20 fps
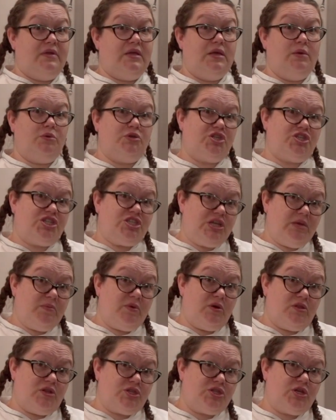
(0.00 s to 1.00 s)
It will
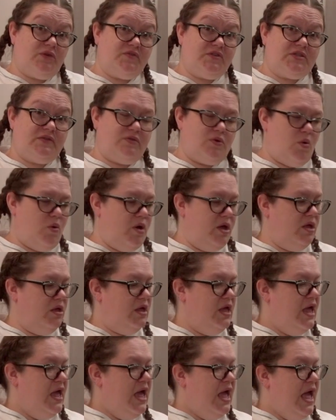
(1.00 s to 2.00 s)
shimmer the surface of the
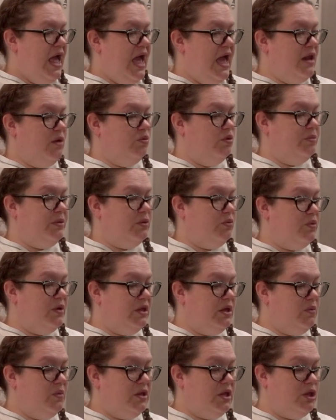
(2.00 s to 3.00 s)
oil and it will be
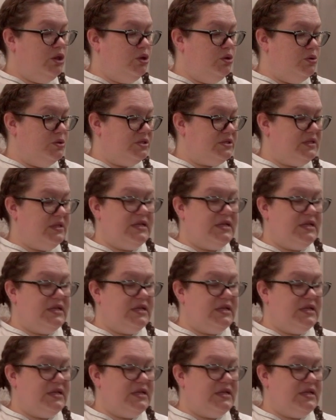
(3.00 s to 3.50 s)
really, really loose.